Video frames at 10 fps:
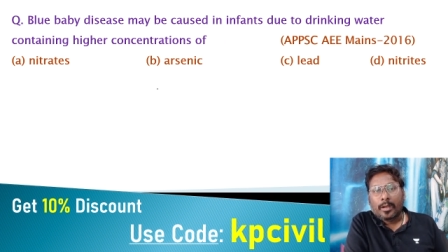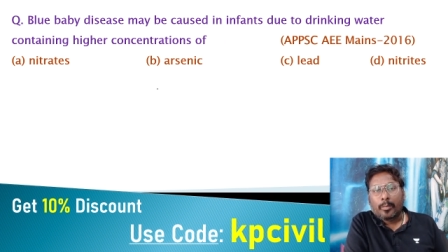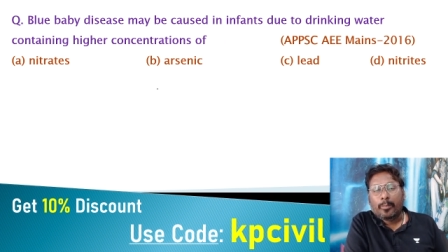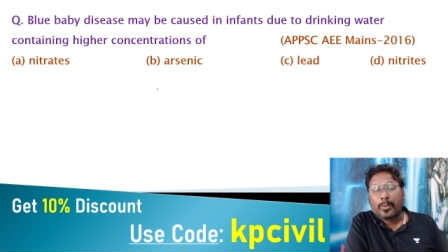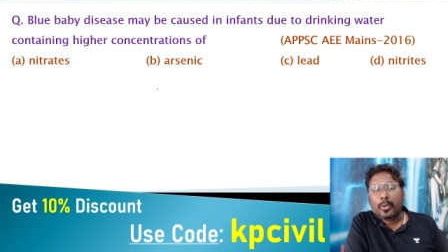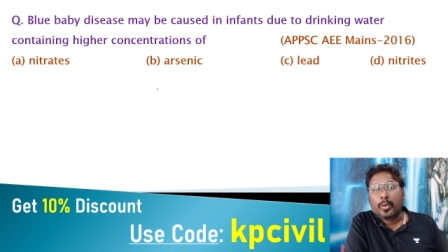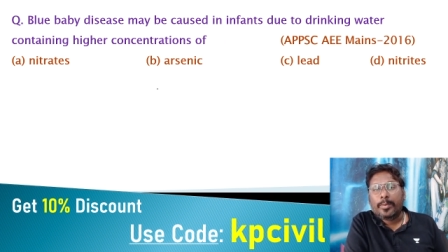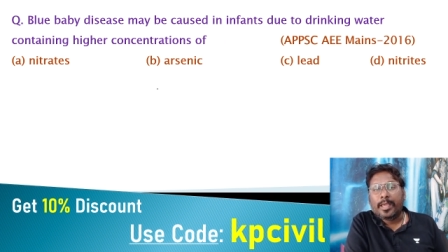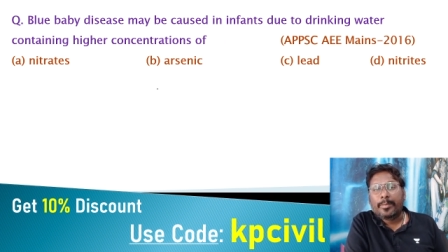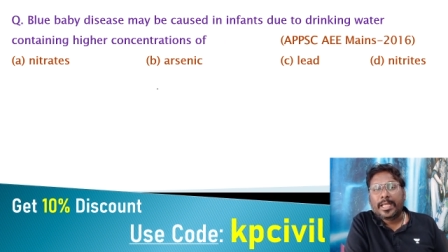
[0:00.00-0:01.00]
Blue
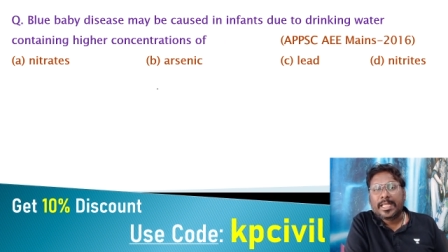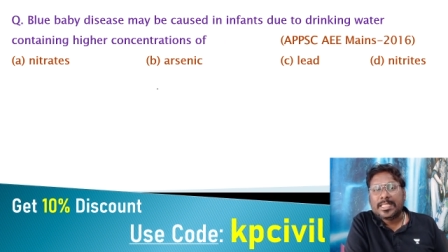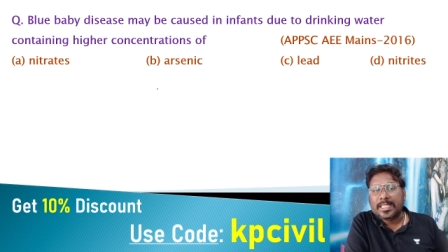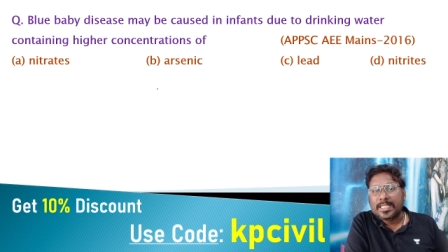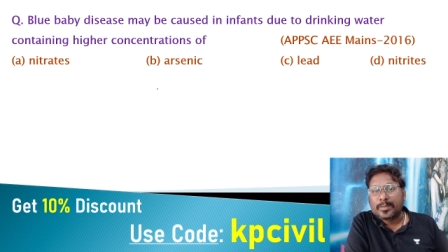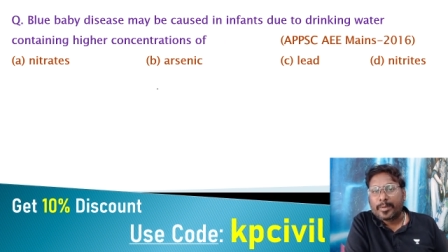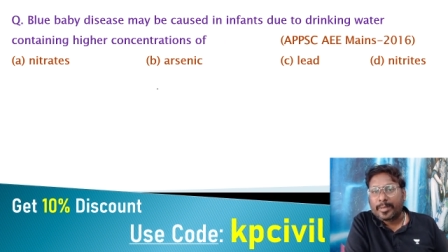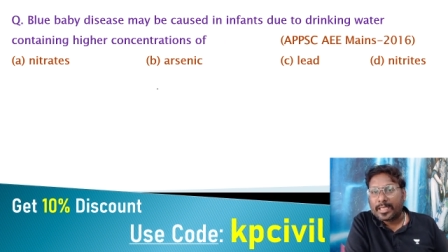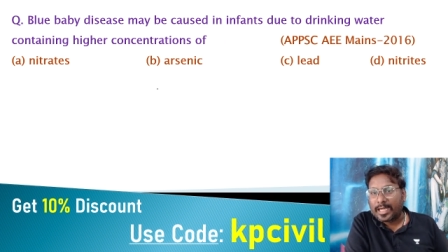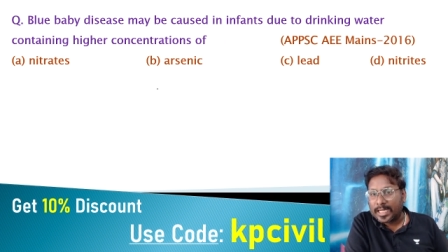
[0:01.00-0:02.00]
baby disease may
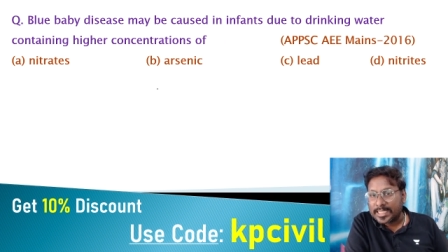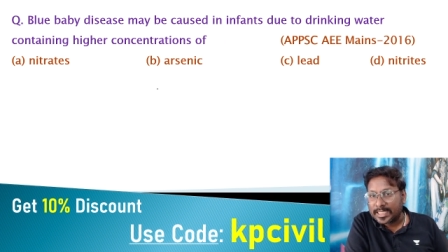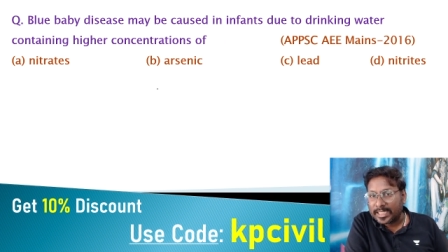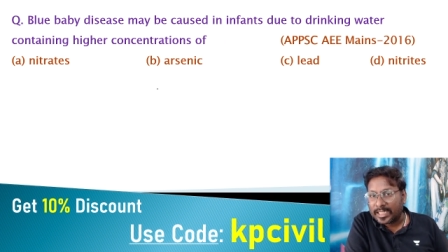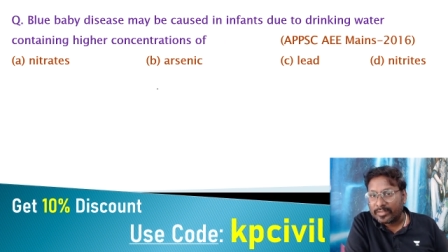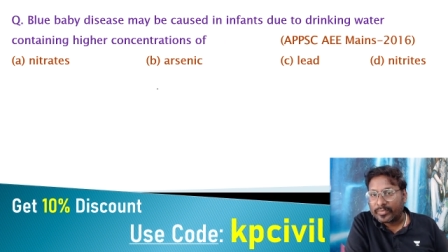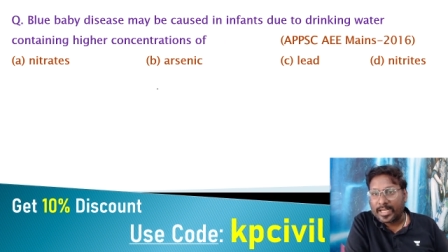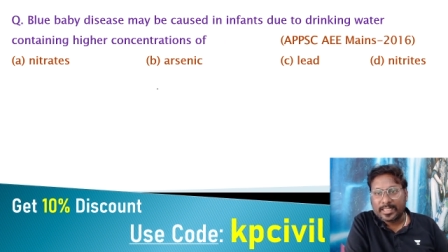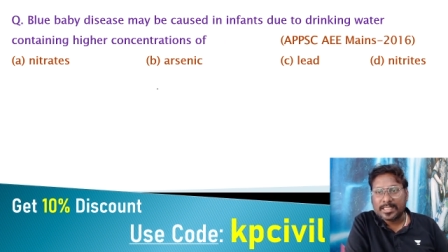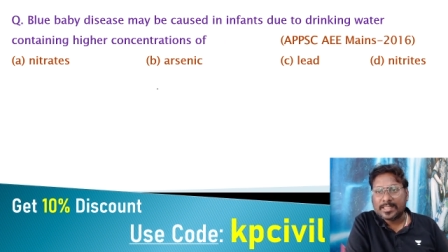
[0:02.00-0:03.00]
be caused in
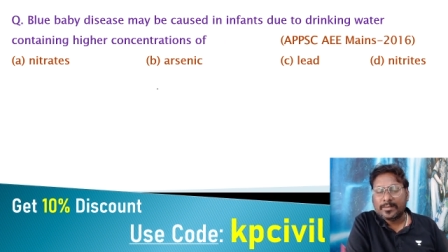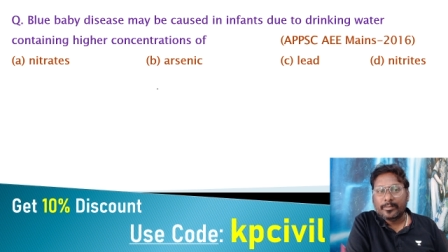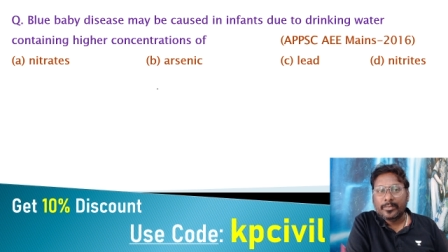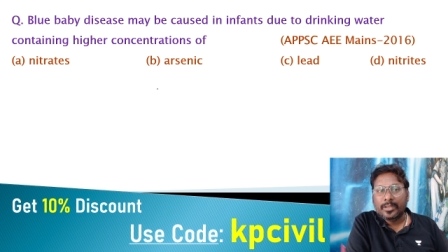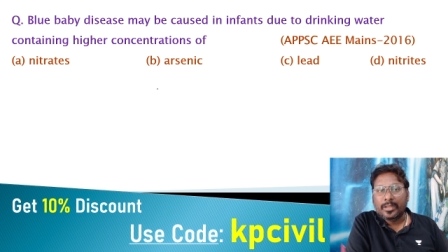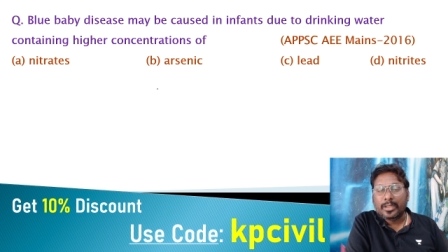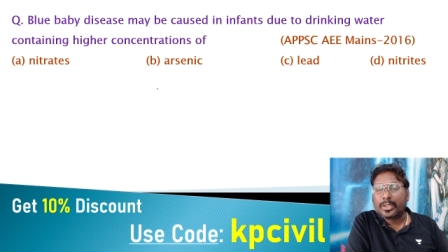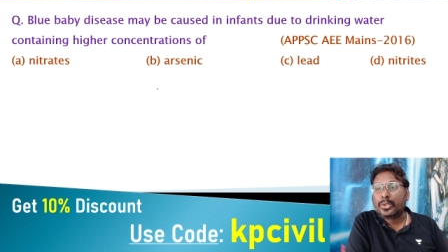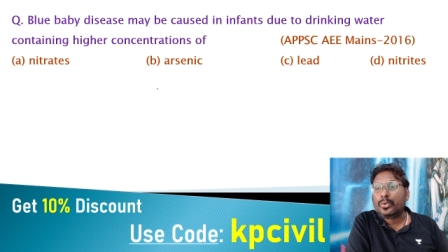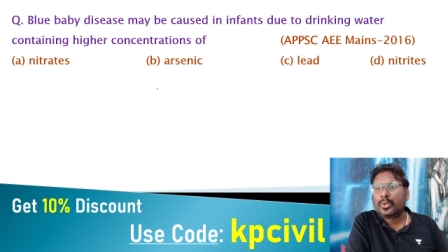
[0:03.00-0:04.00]
infants
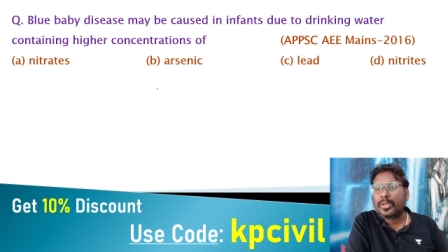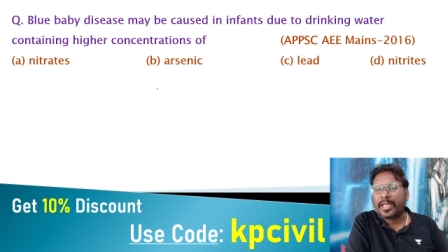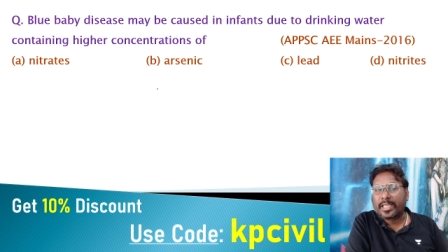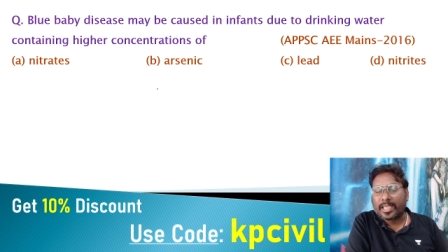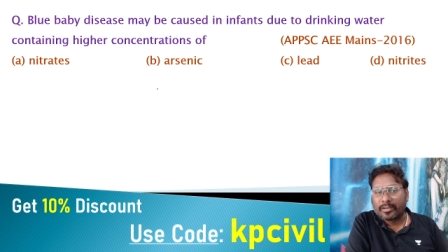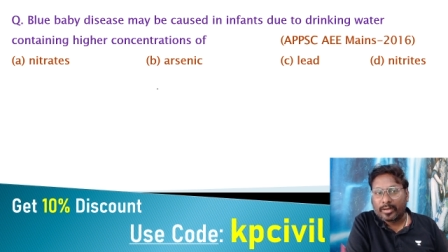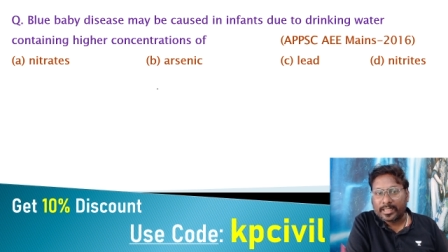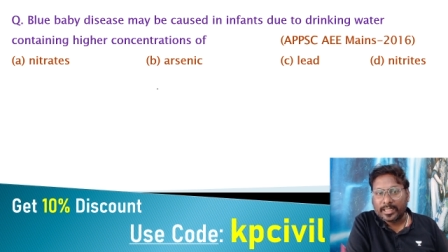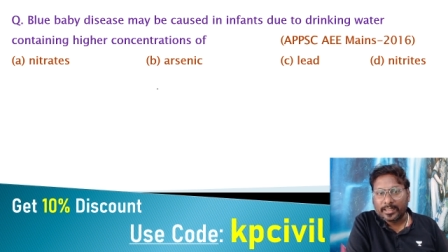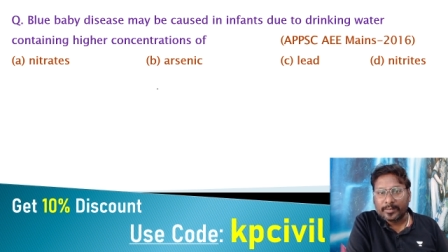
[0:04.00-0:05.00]
due to drinking
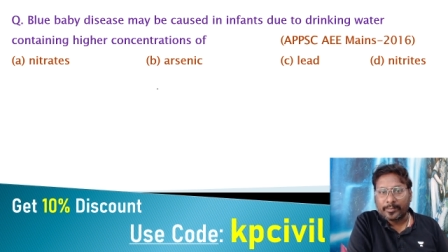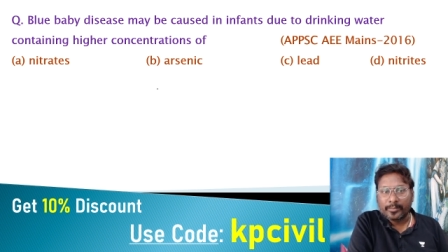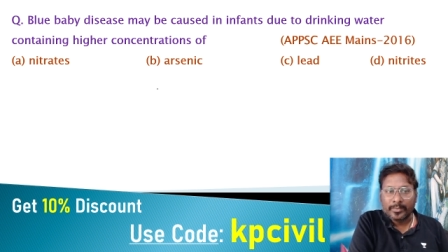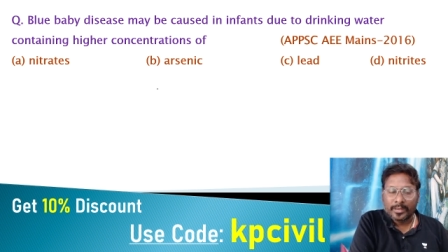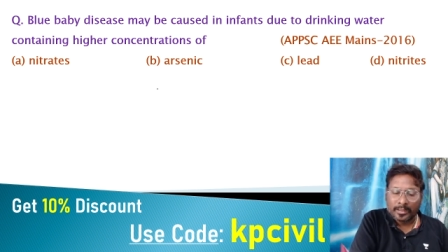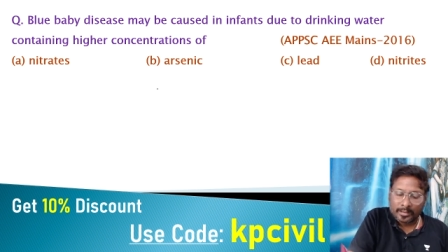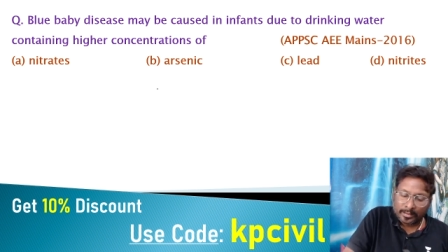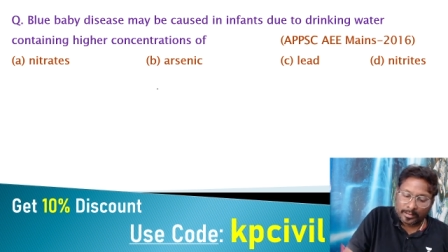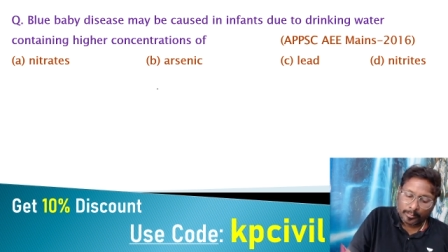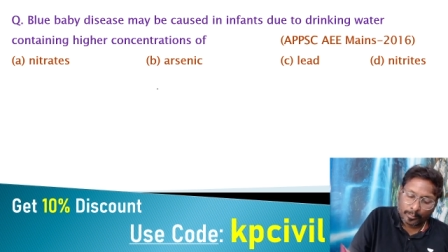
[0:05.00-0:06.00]
water.
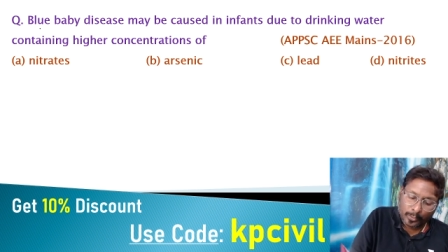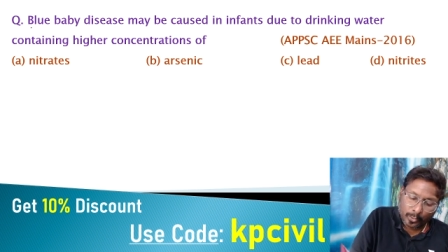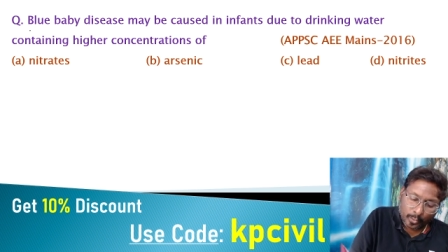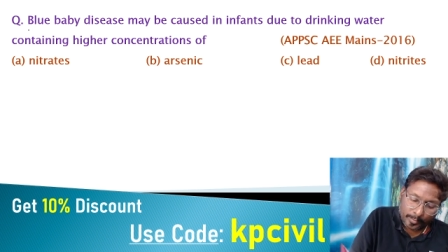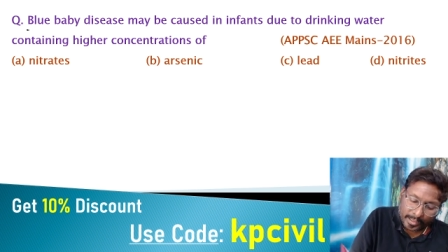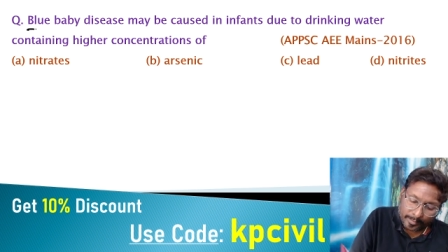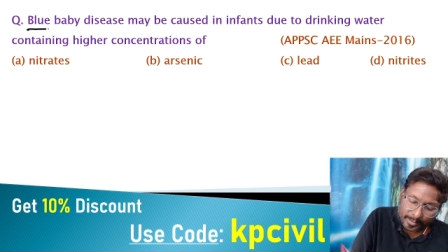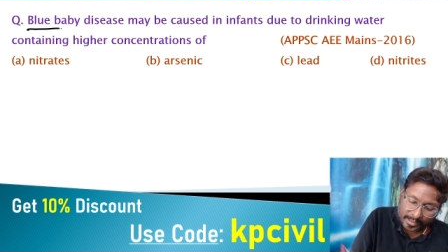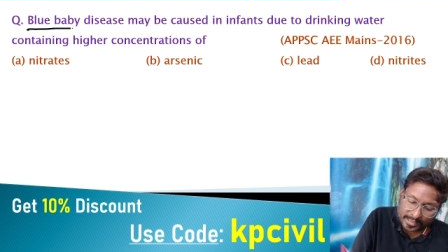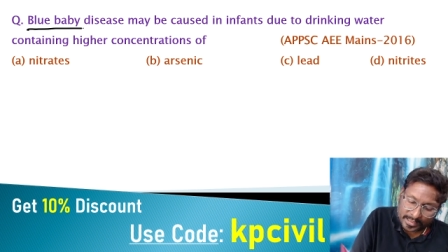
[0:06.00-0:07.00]
Blue
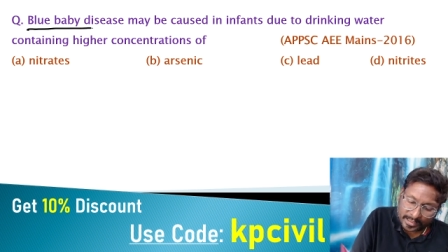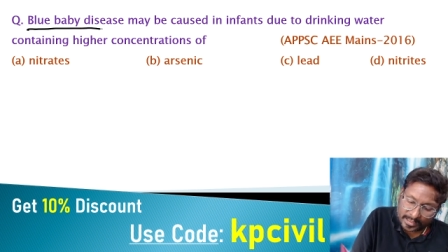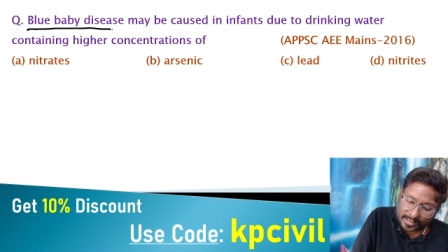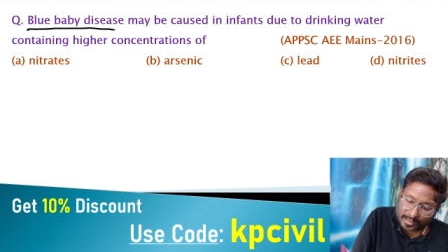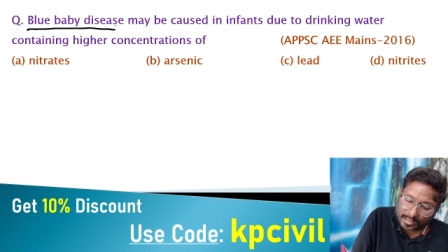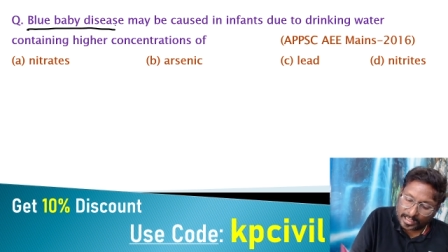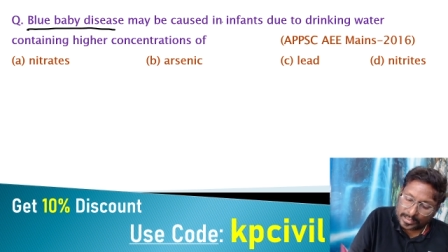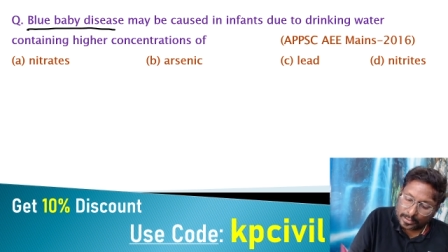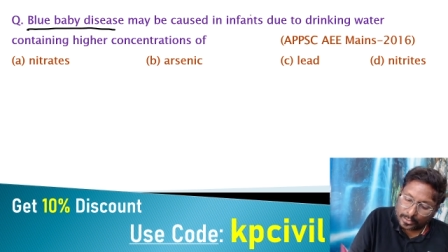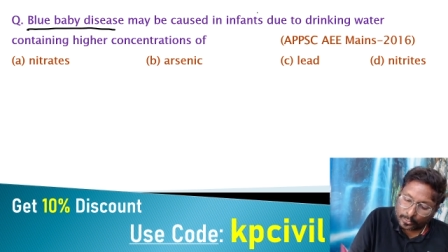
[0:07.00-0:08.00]
baby disease
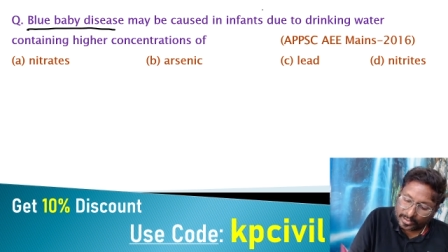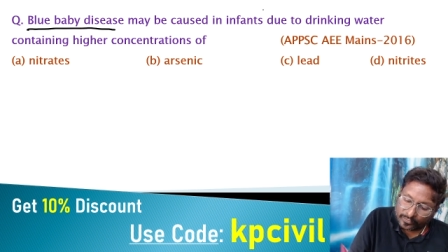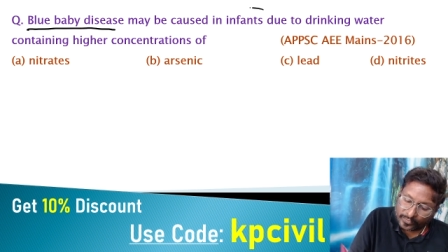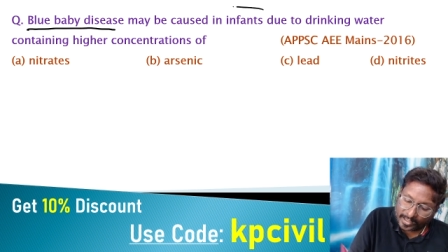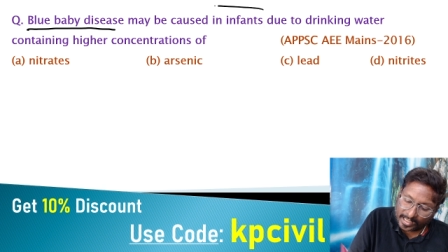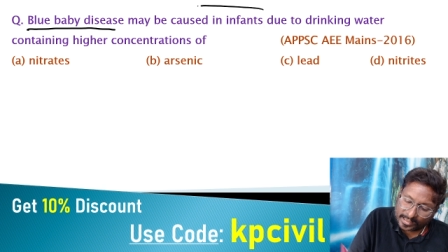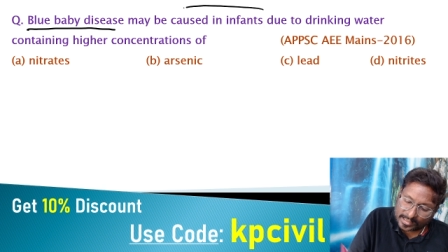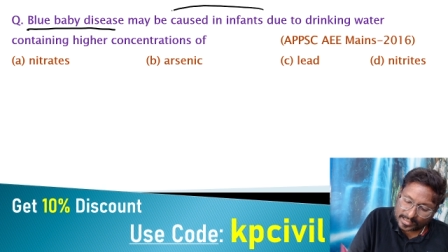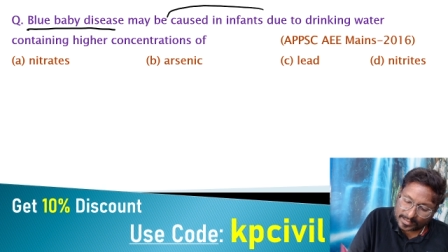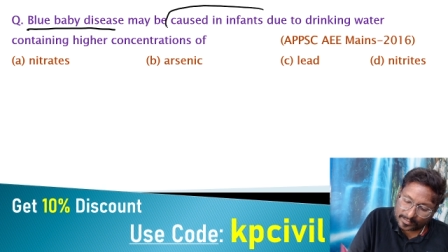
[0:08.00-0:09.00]
caused to
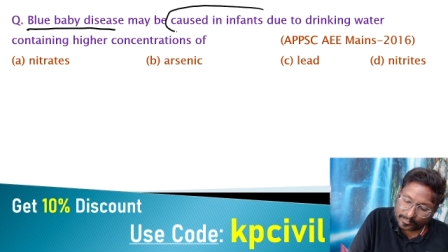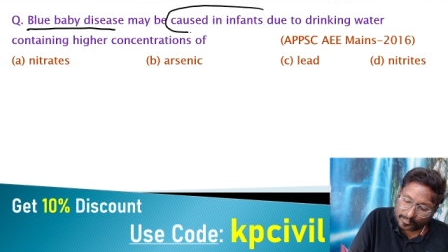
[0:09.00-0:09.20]
infants